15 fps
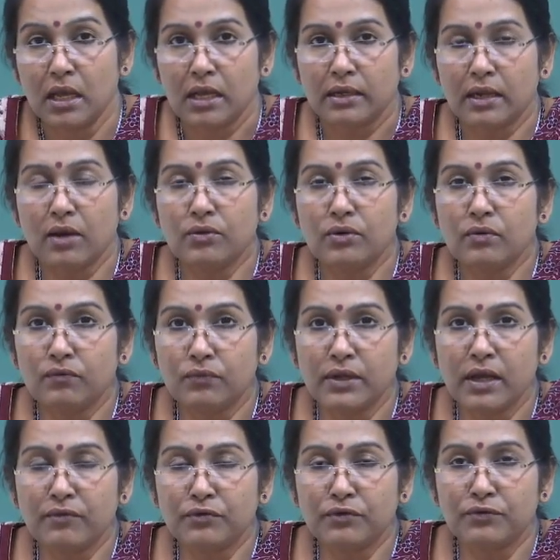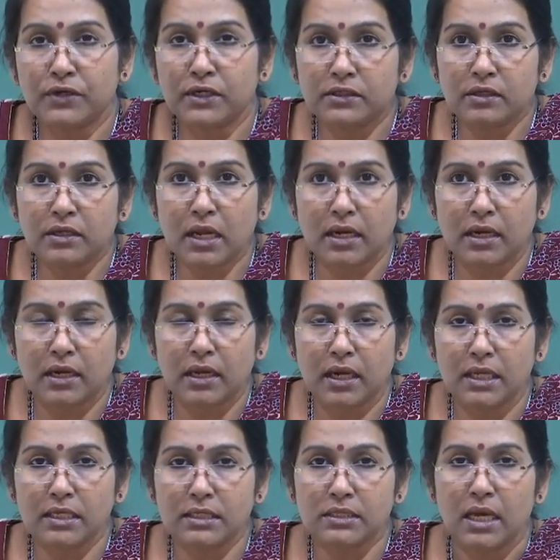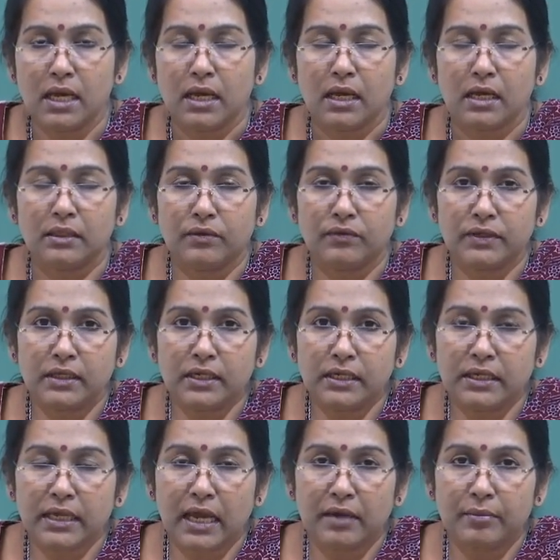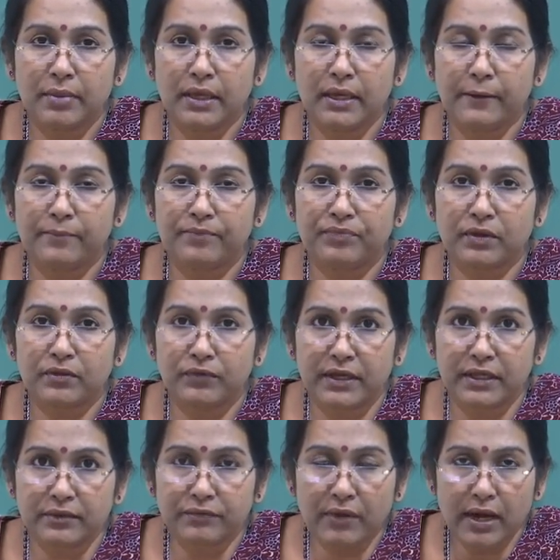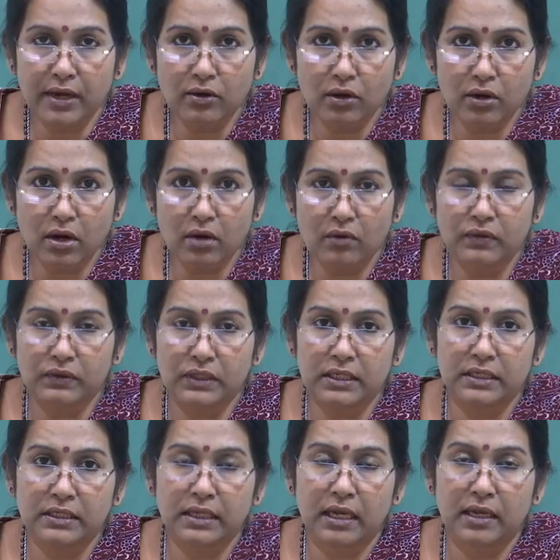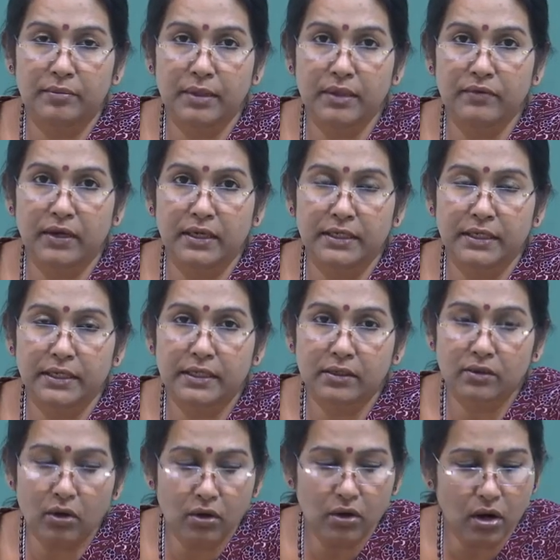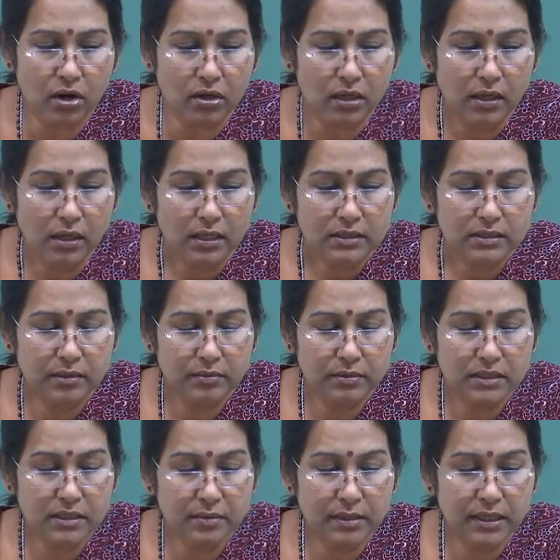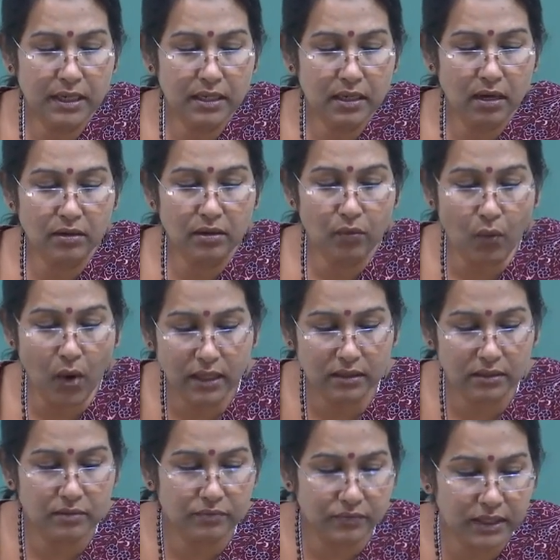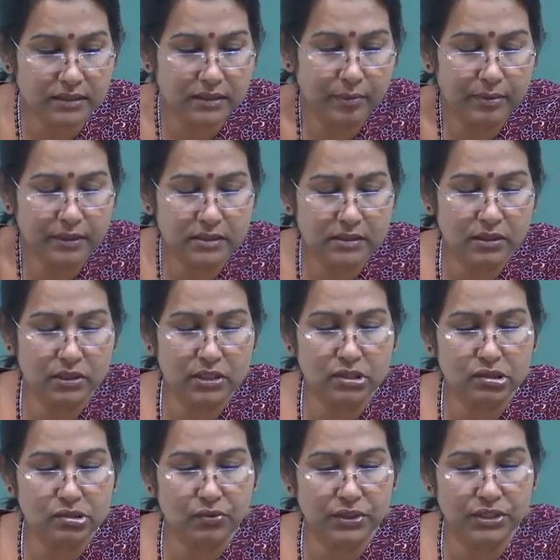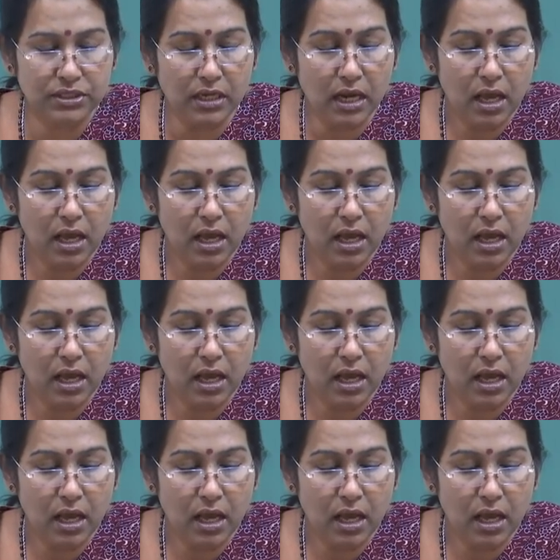Now, we have to further analyze whether it can be verified or not, whether it can be validated or not. Similarly, under what, for example, this is a research question,